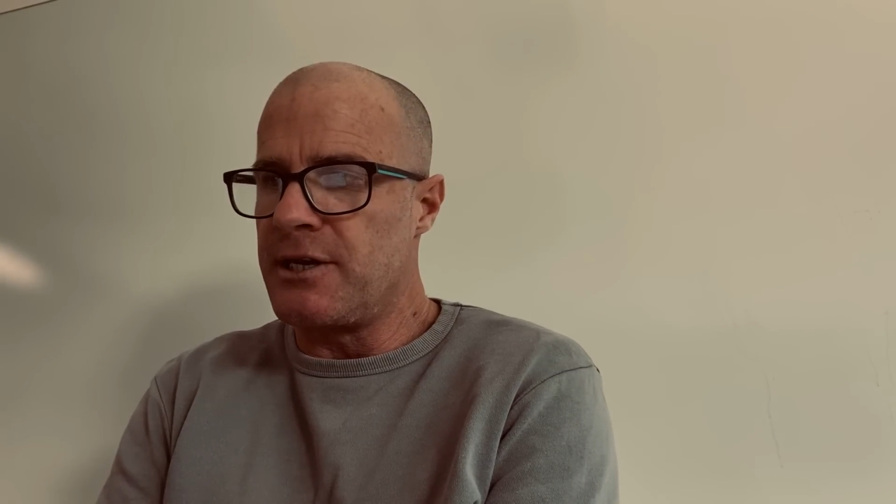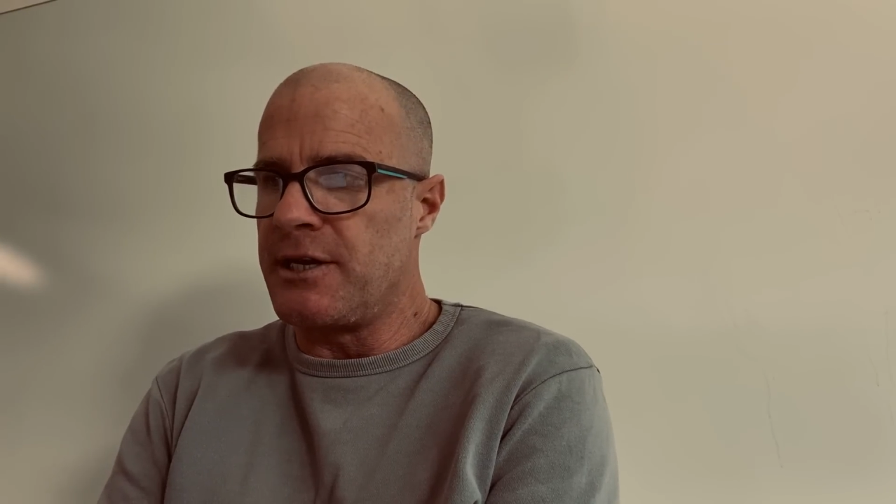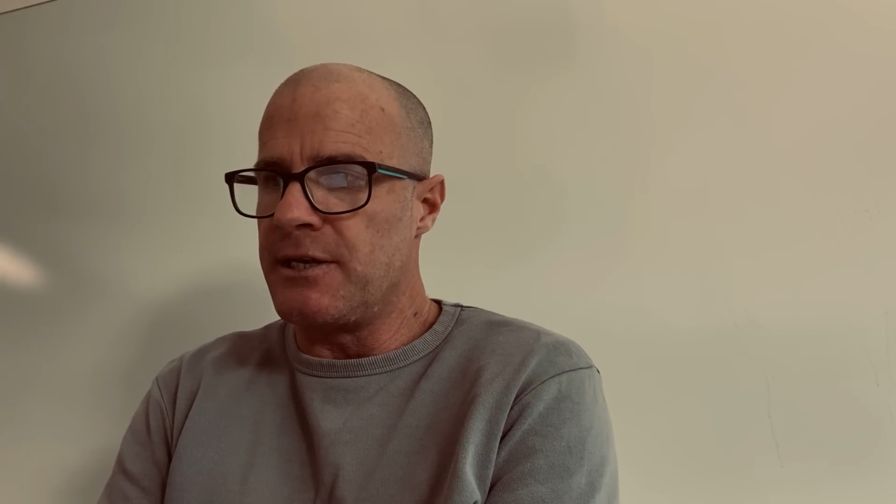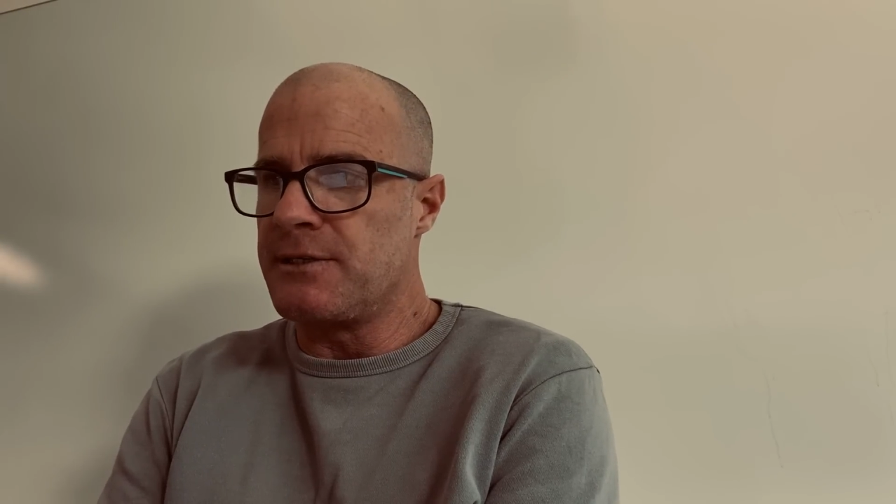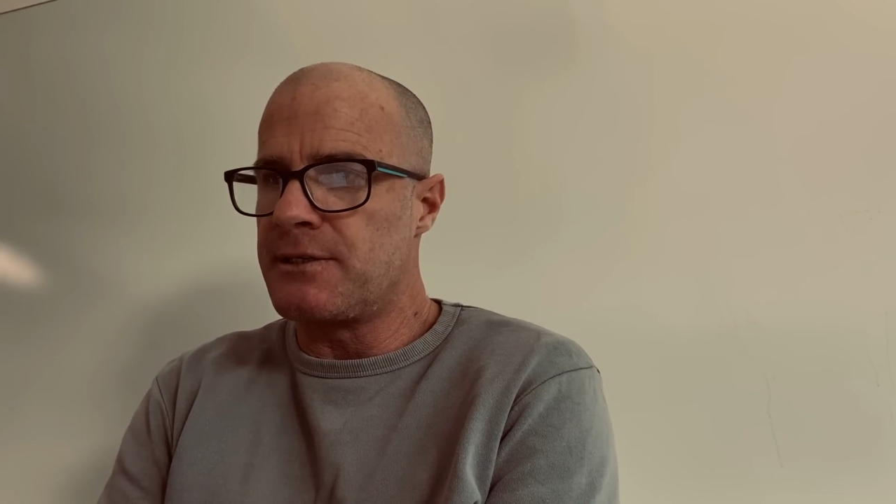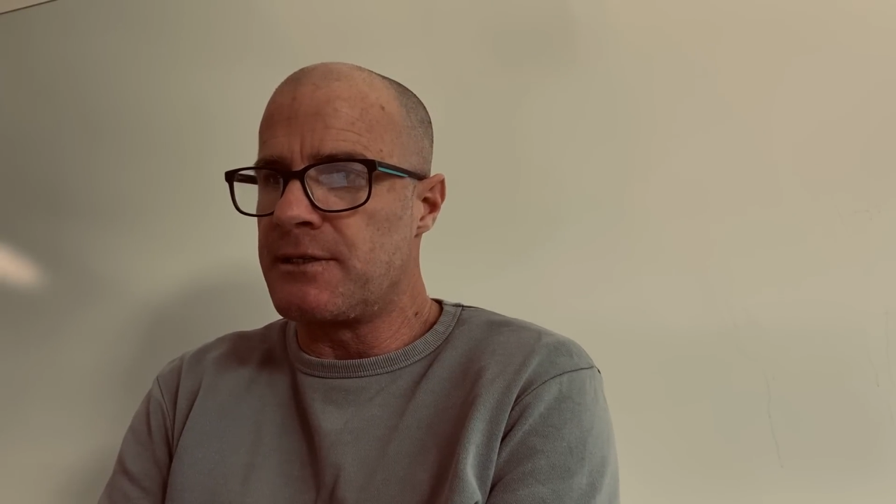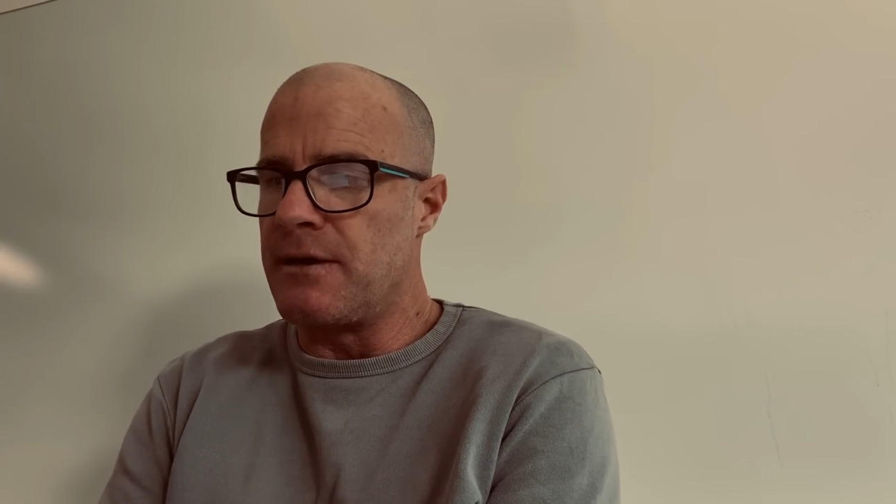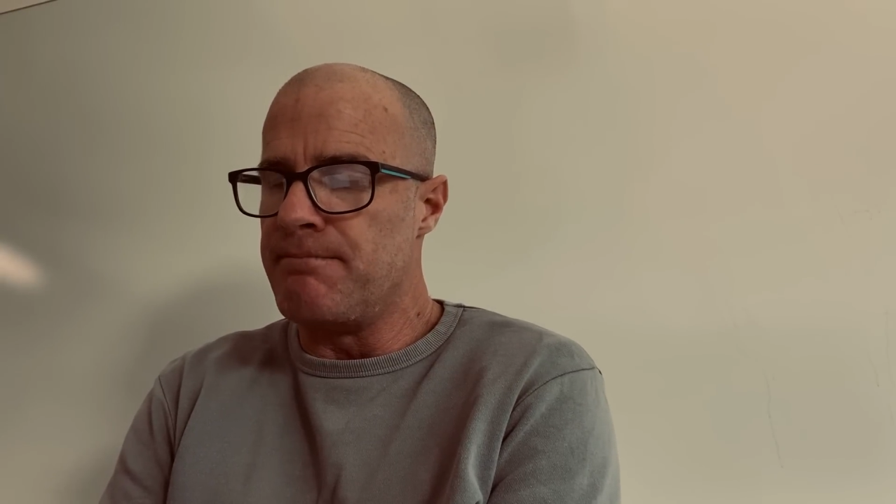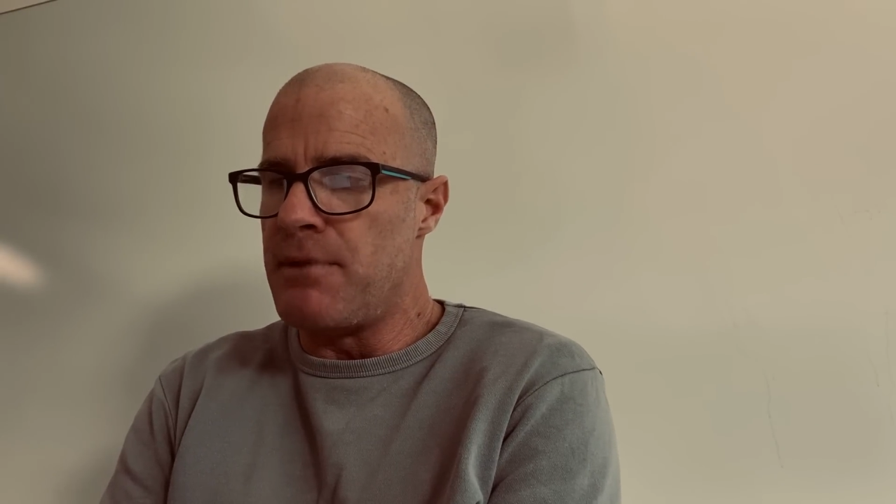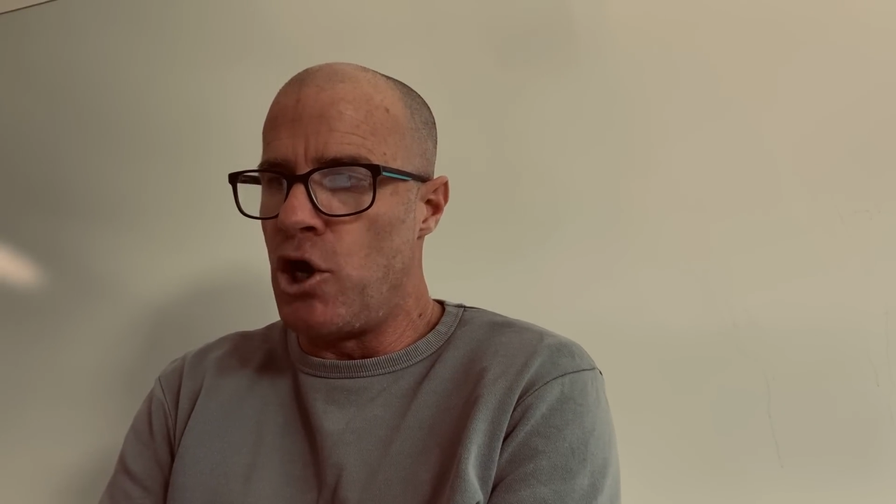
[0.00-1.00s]

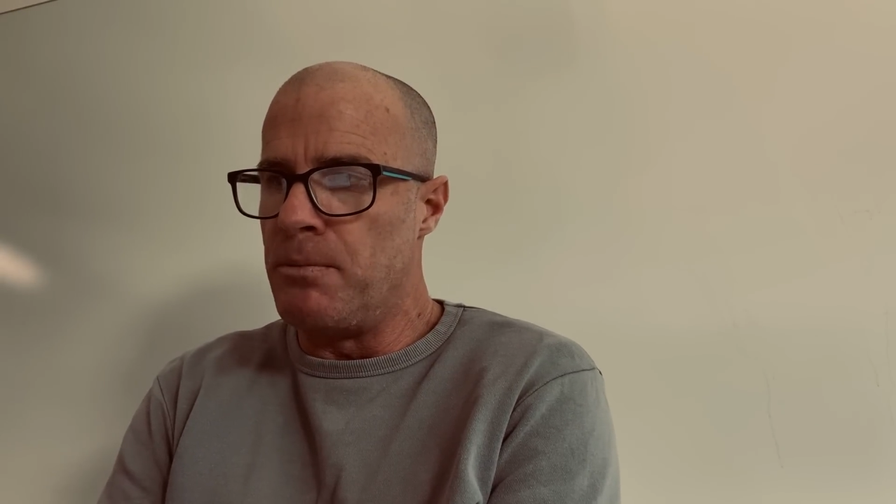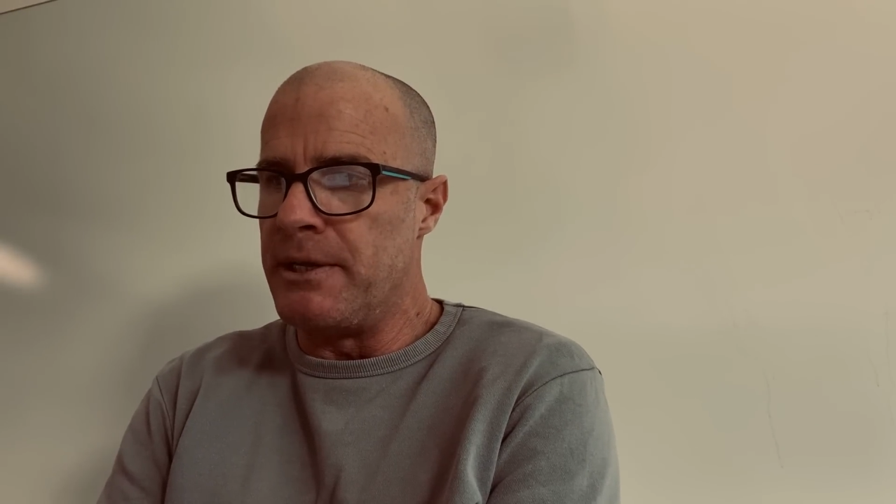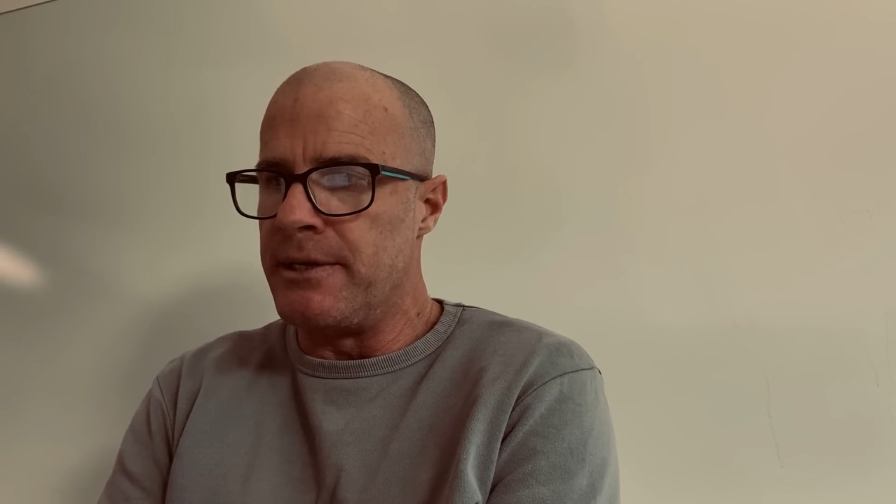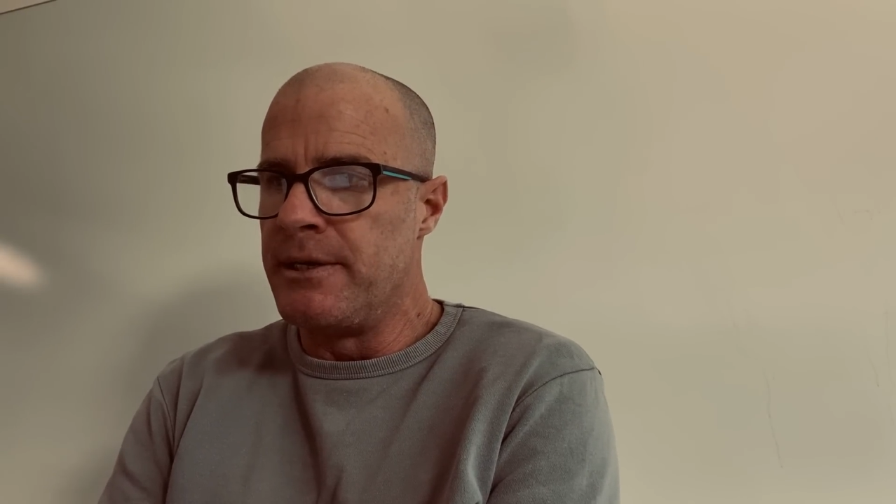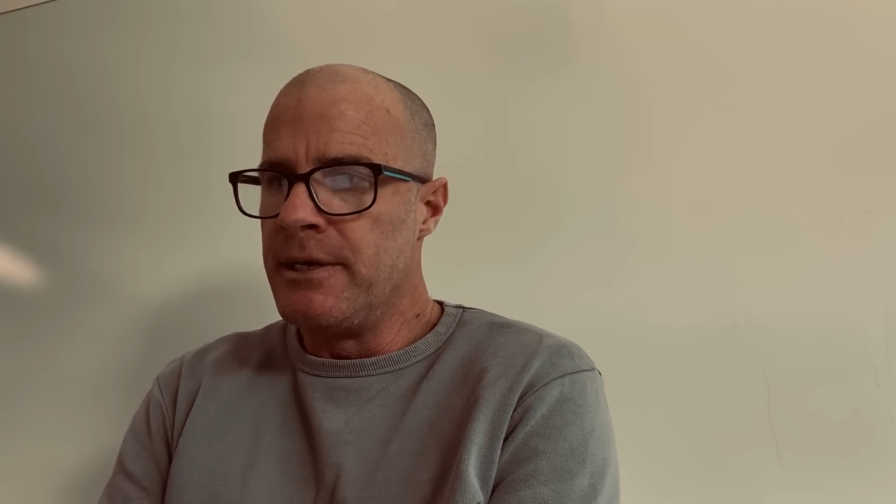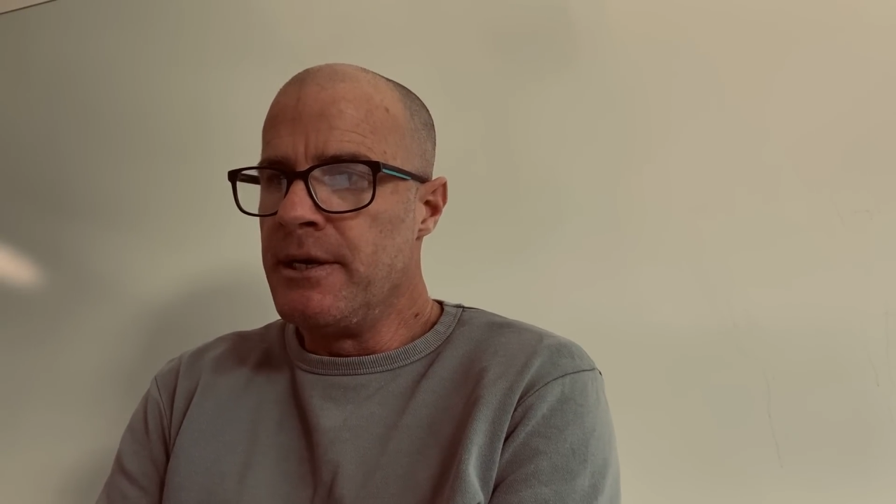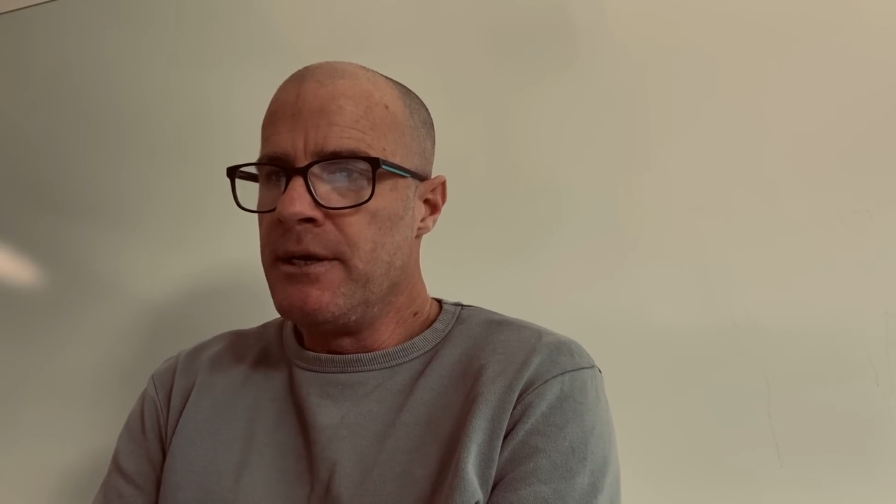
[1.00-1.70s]
against Melbourne.